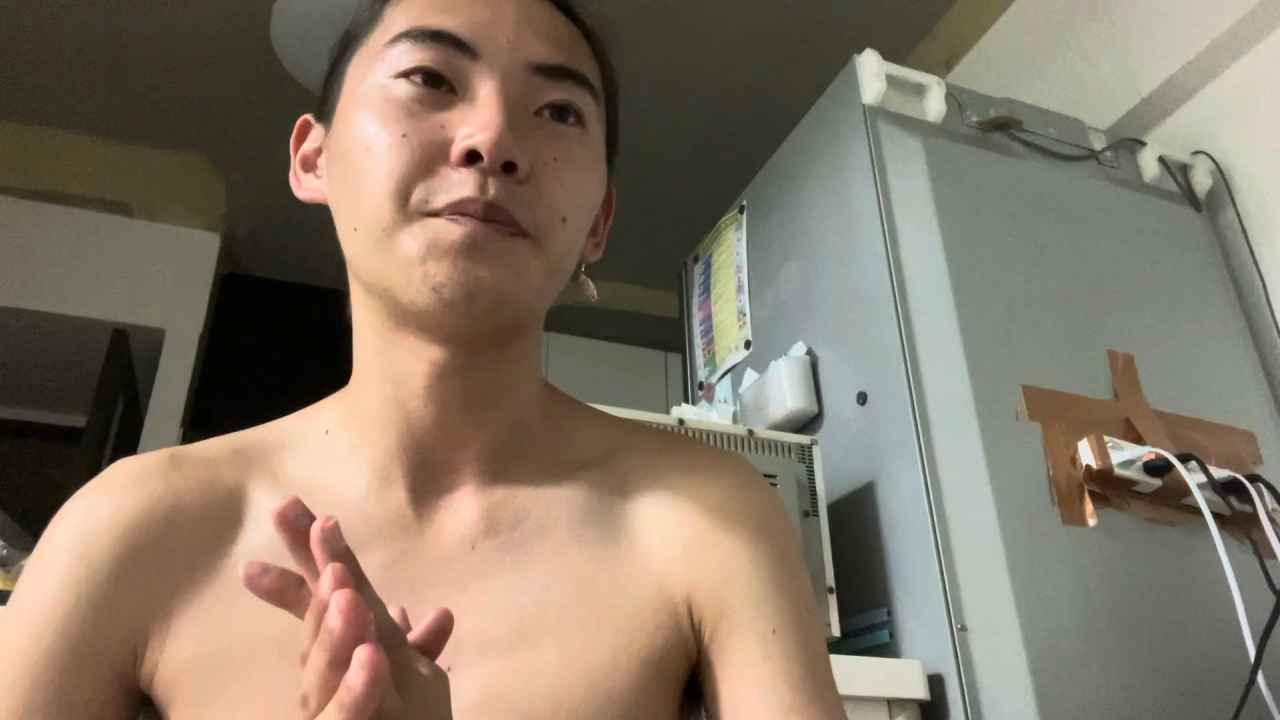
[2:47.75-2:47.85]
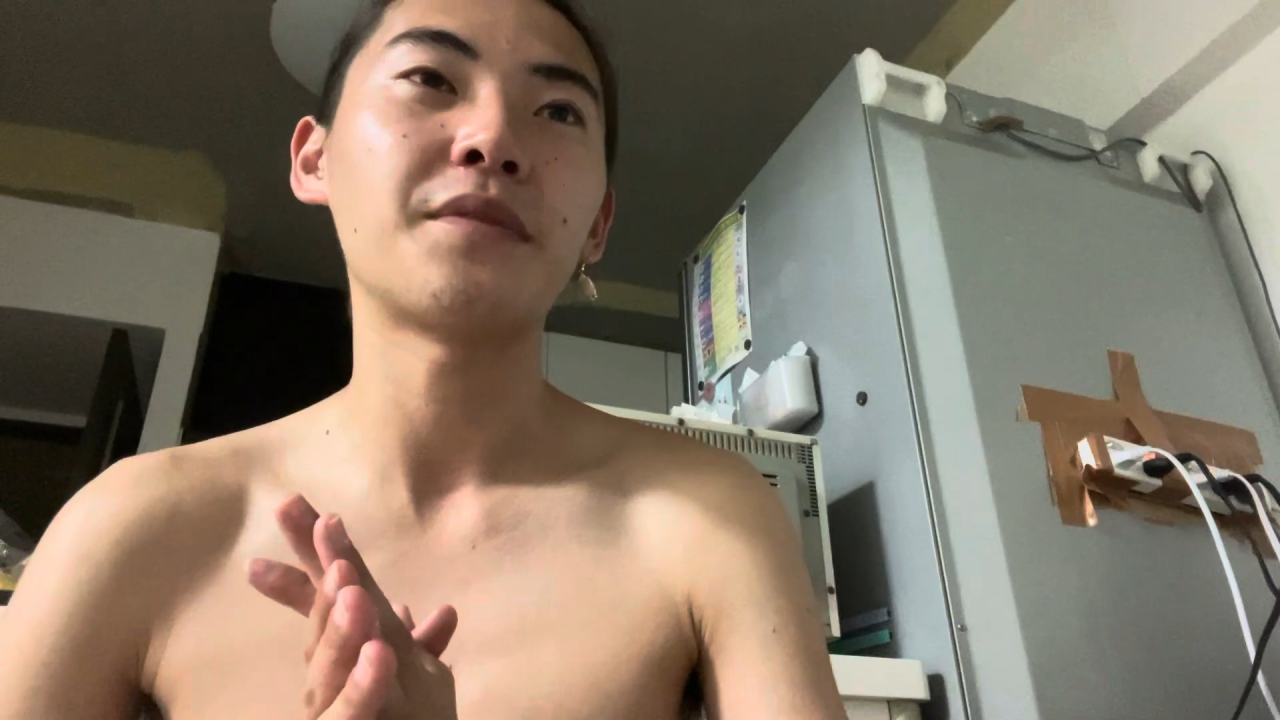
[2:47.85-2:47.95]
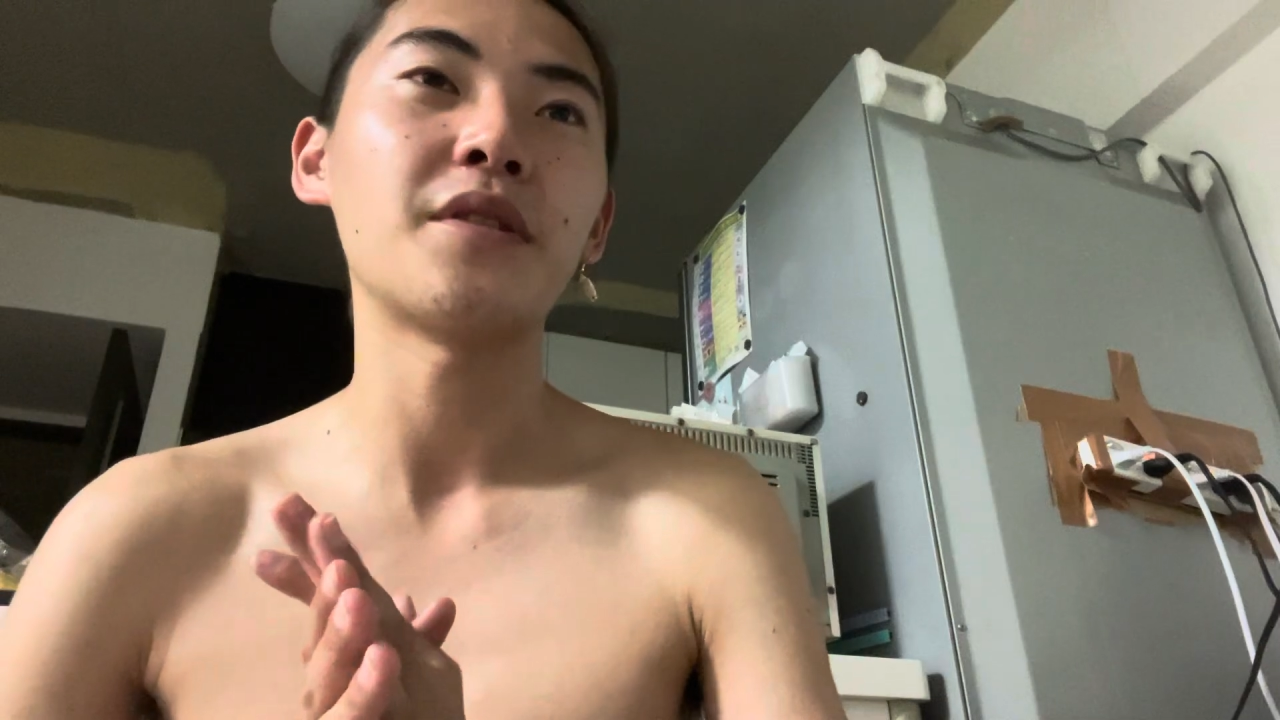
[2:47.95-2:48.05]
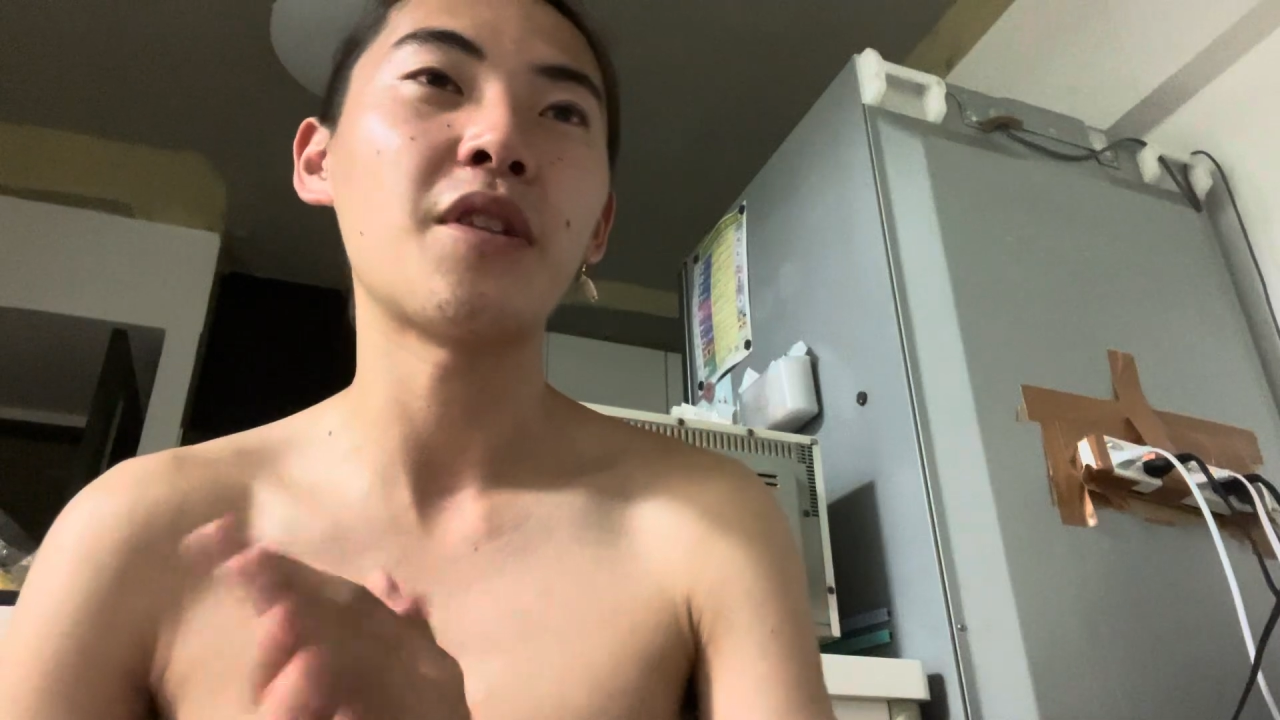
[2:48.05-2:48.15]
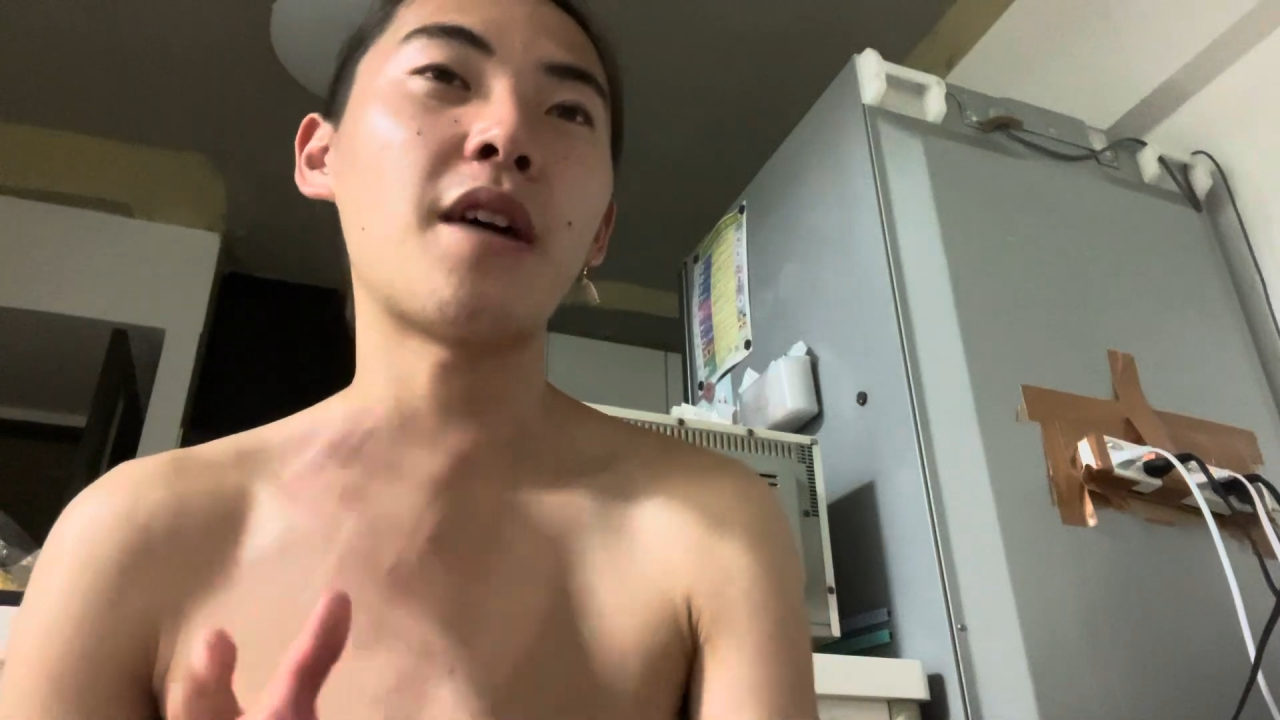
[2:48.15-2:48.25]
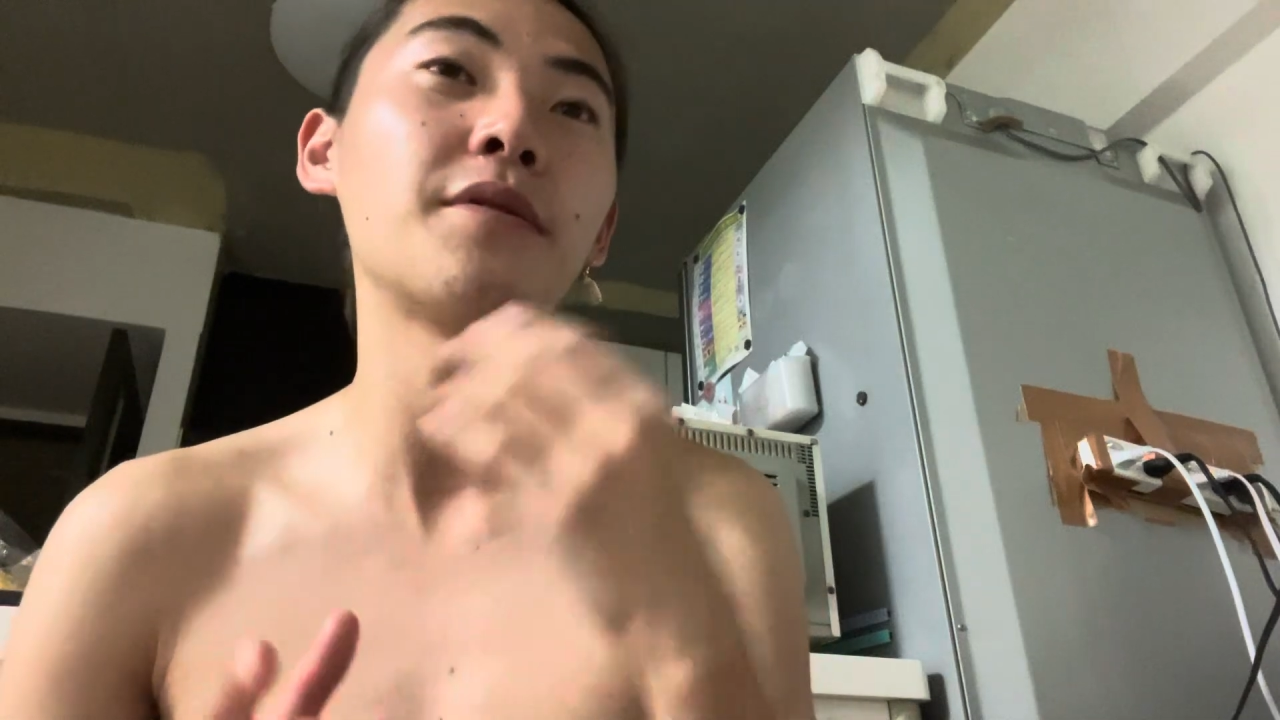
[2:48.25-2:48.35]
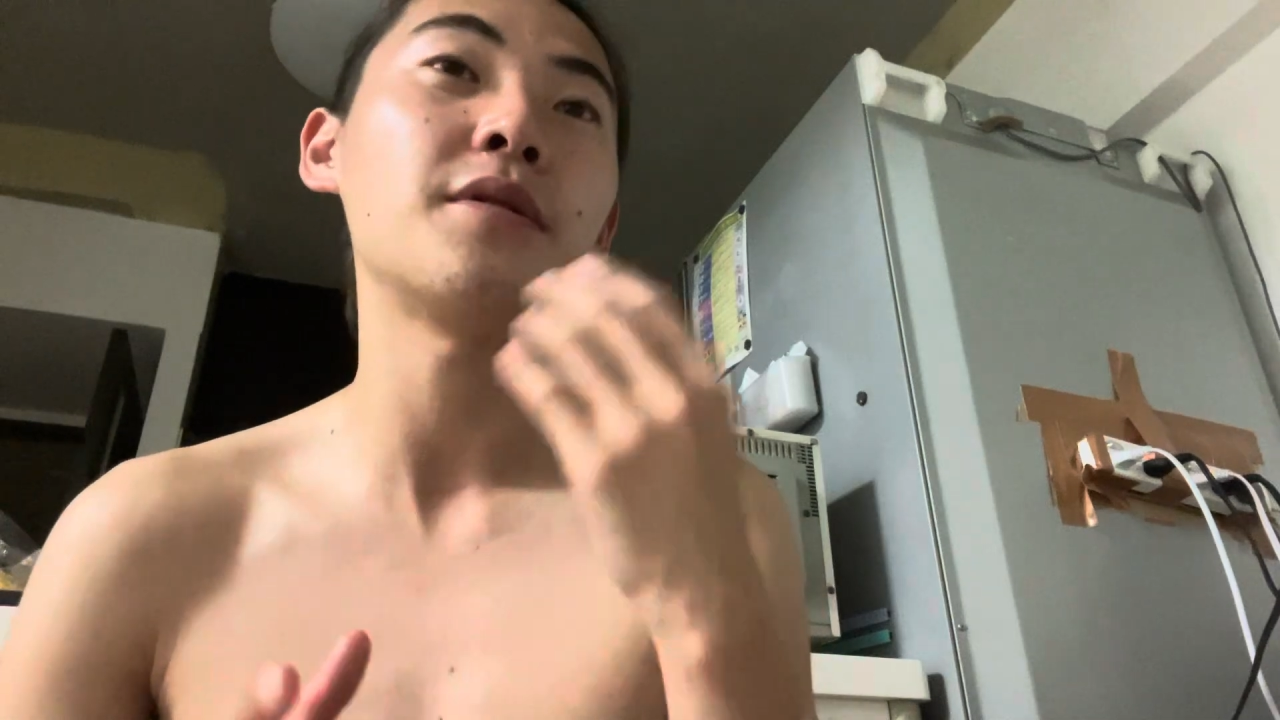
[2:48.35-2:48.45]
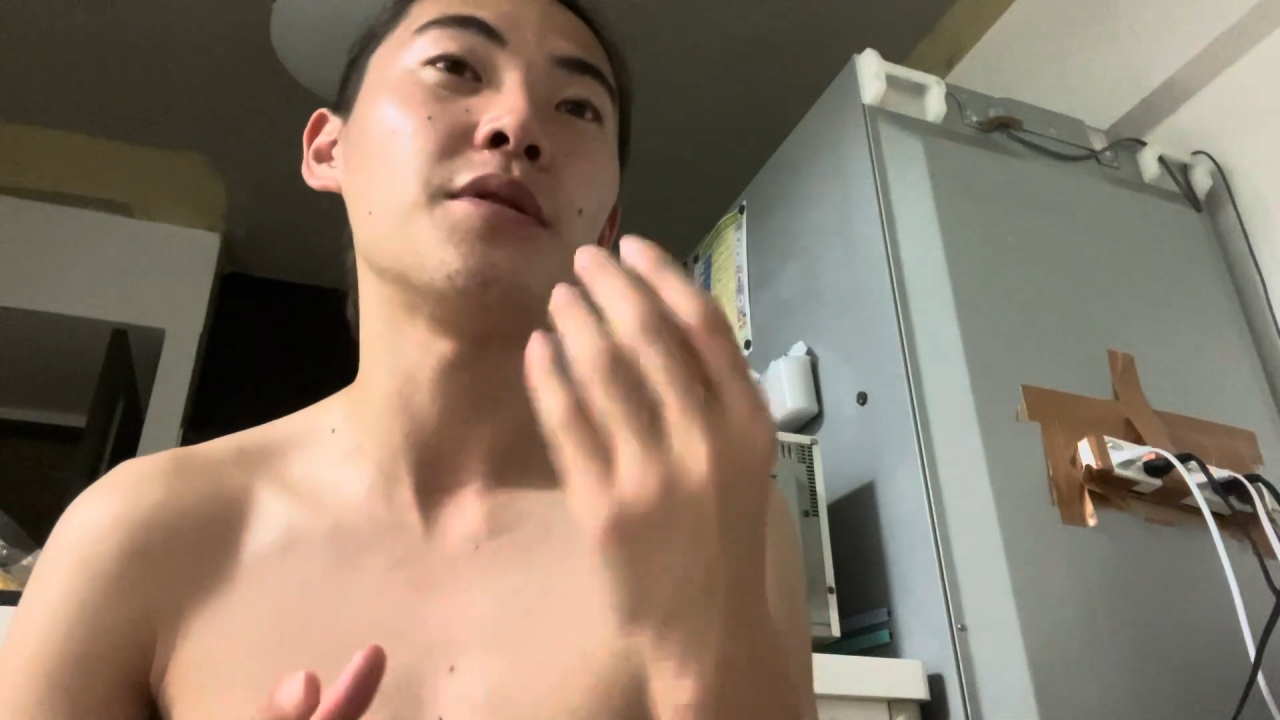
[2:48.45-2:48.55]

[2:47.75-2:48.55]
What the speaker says: you have to